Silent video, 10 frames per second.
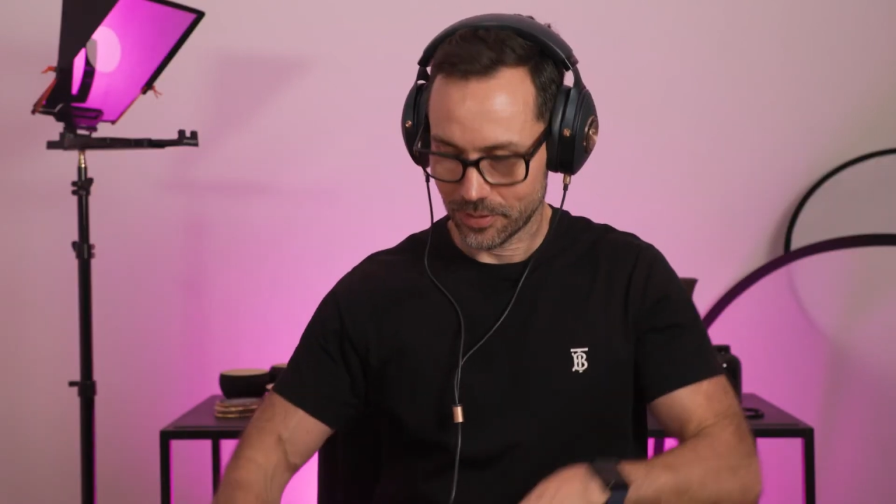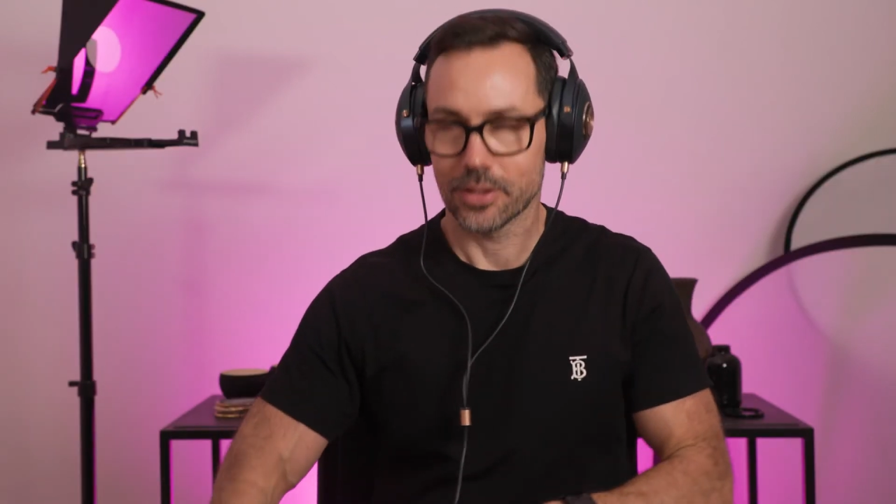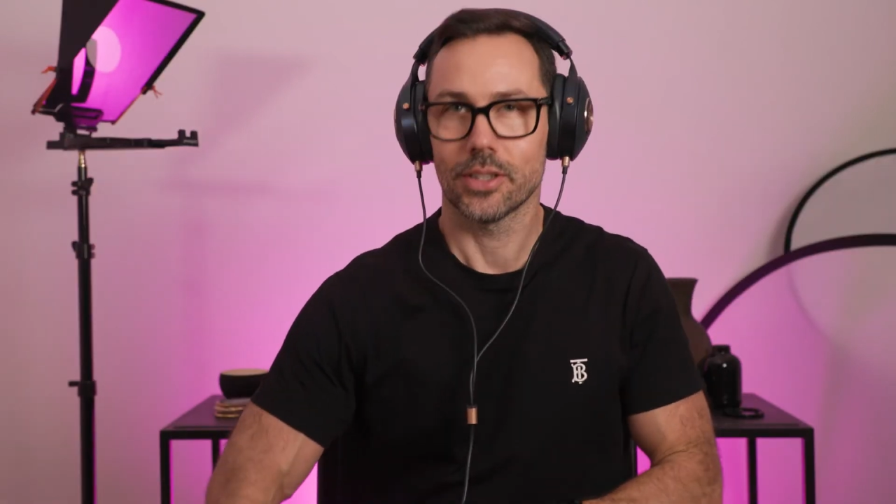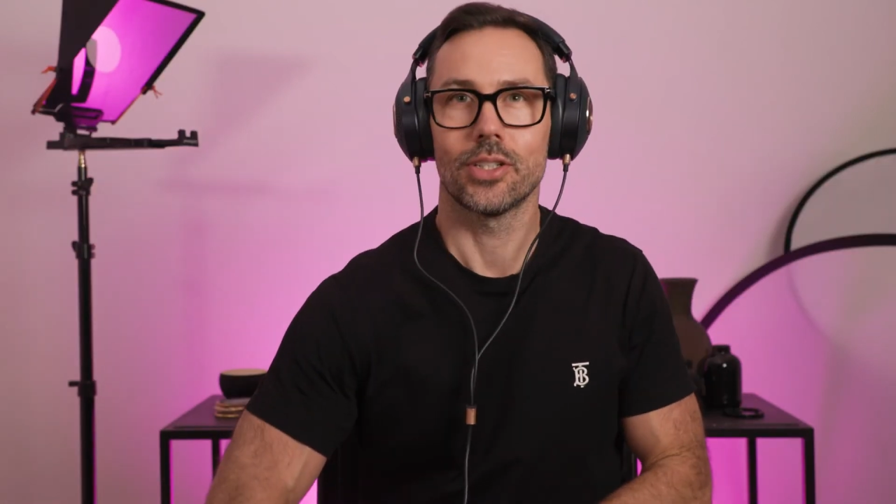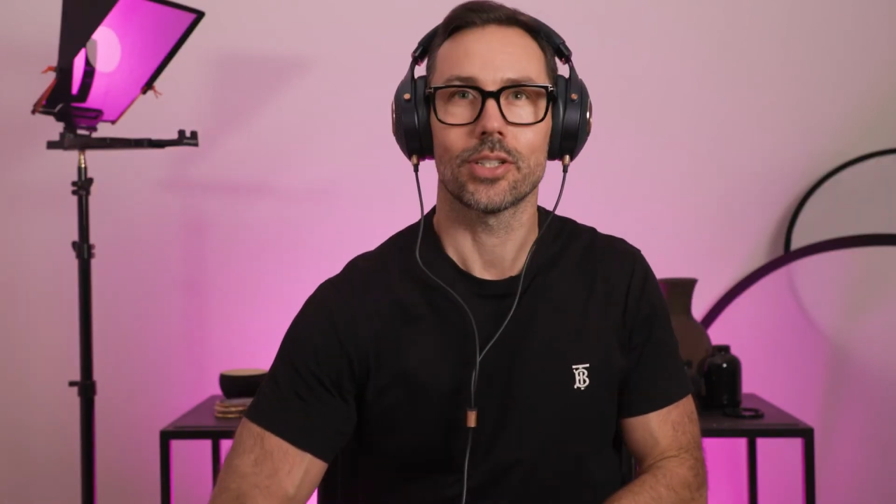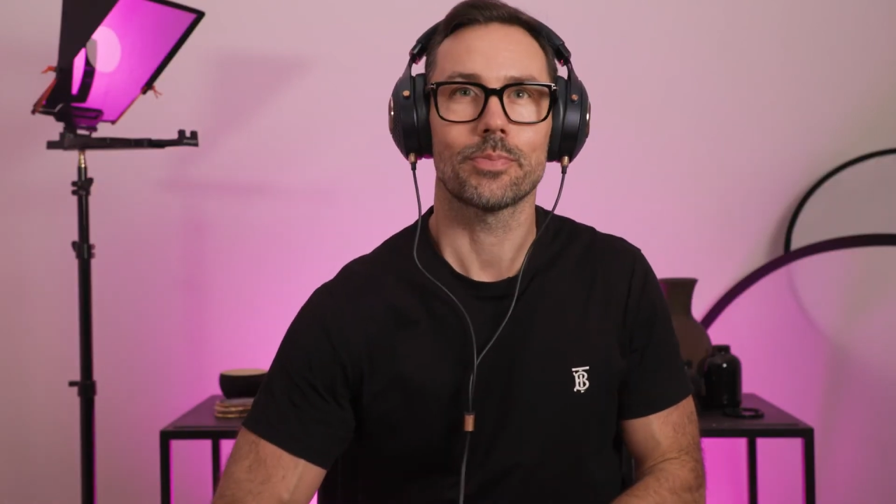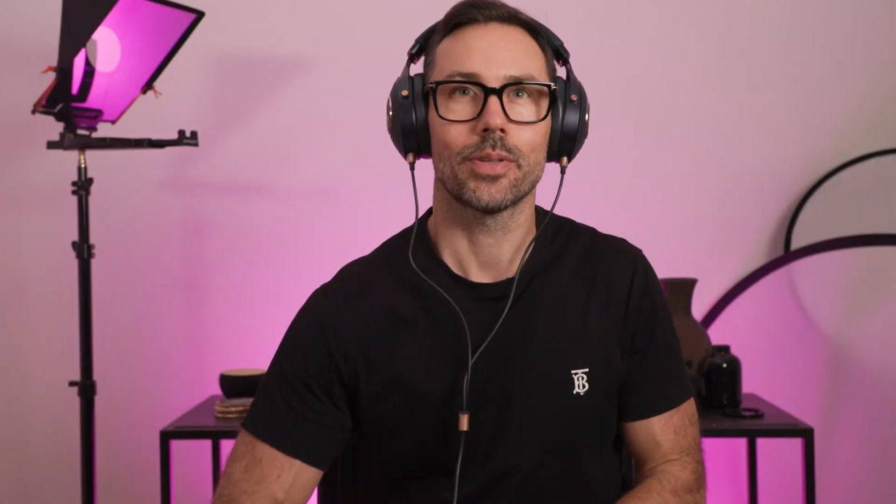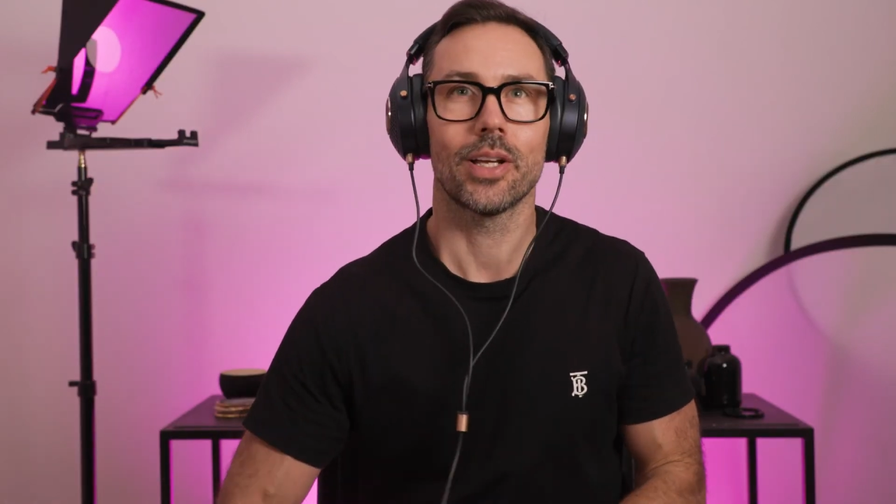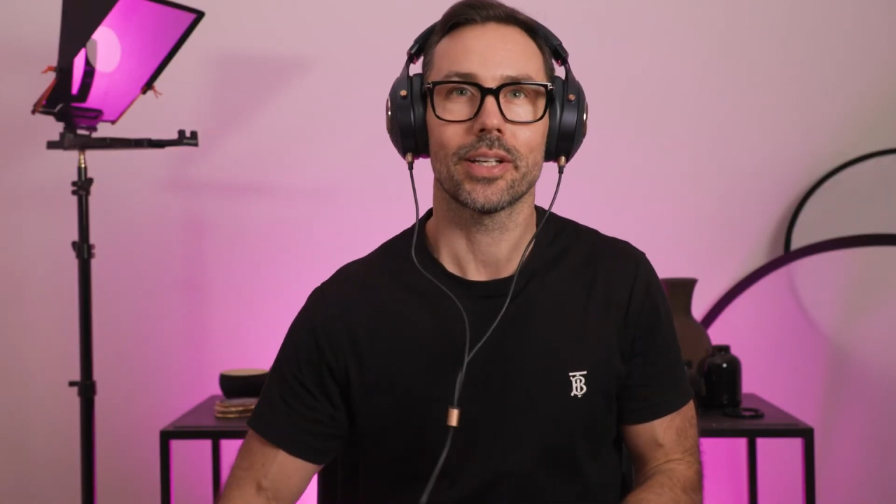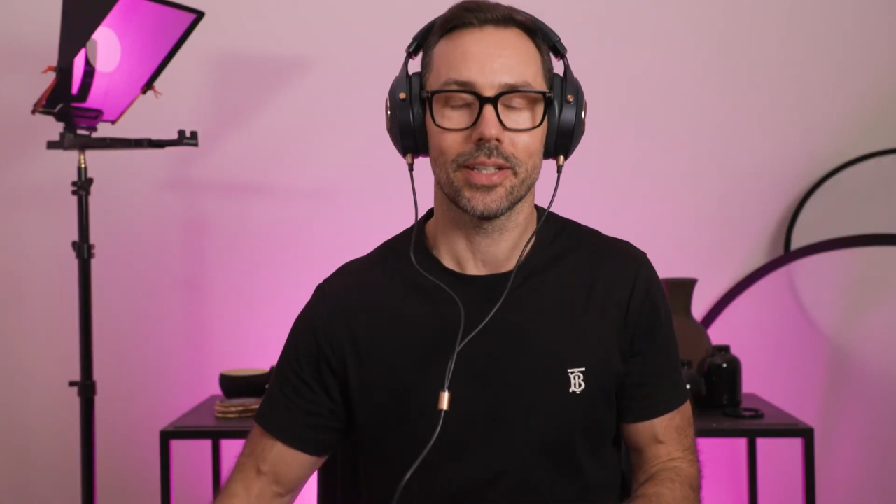You just
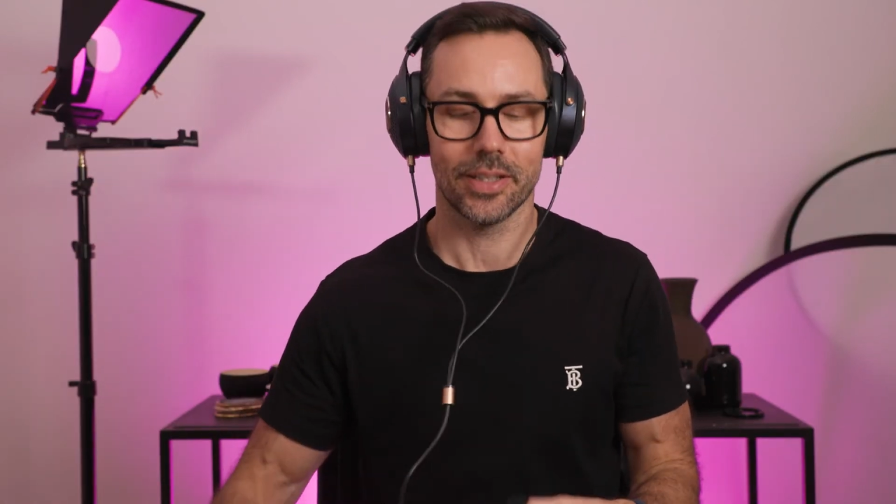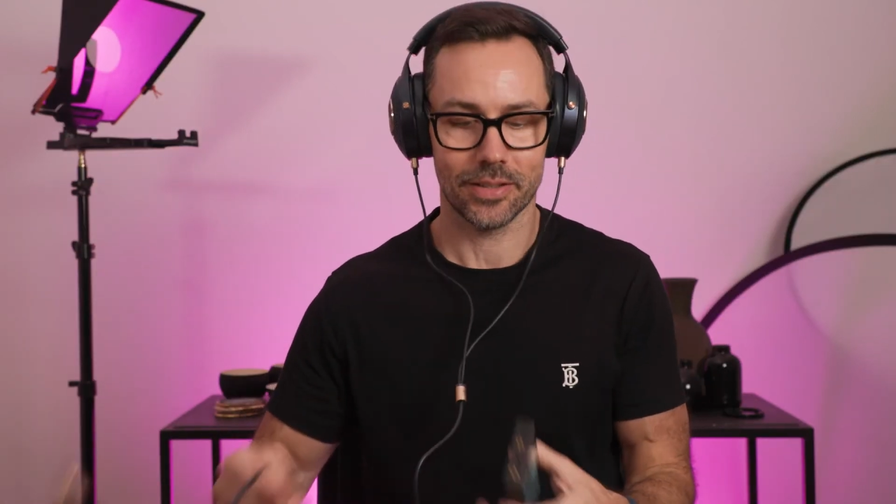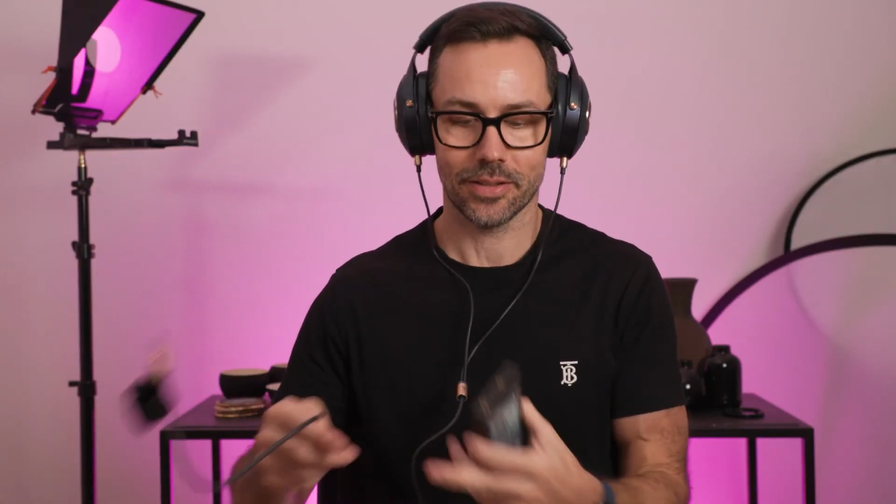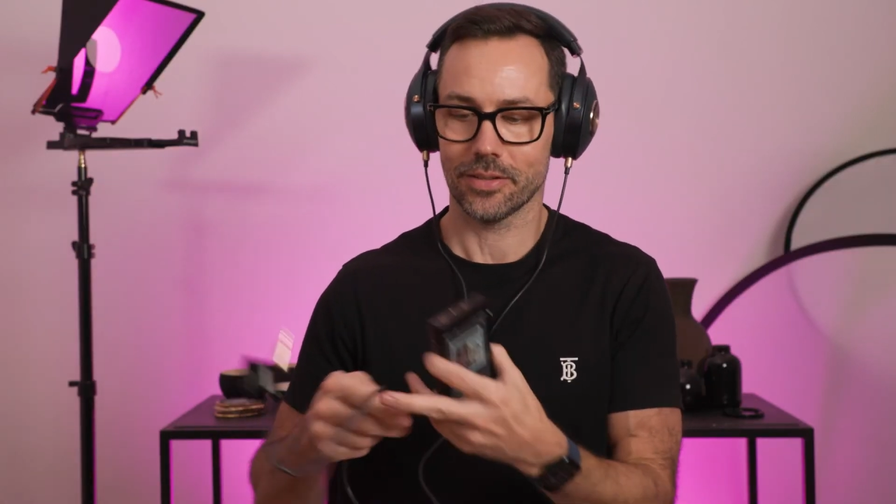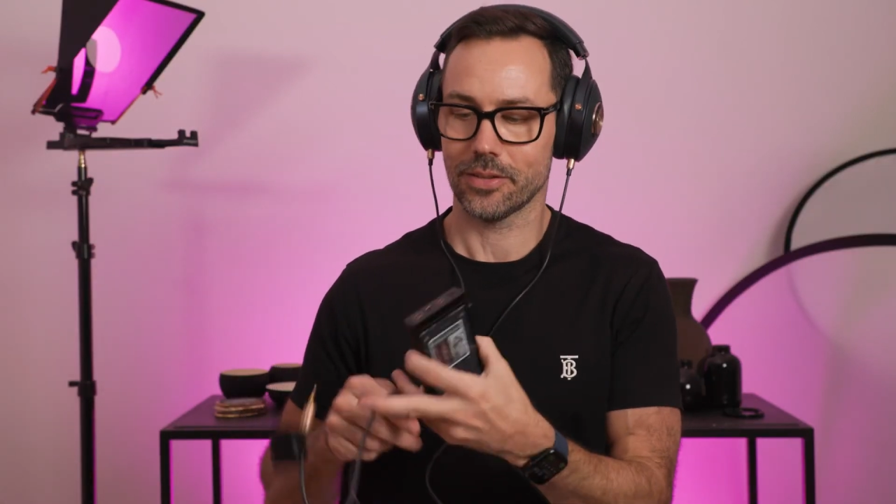plug it in,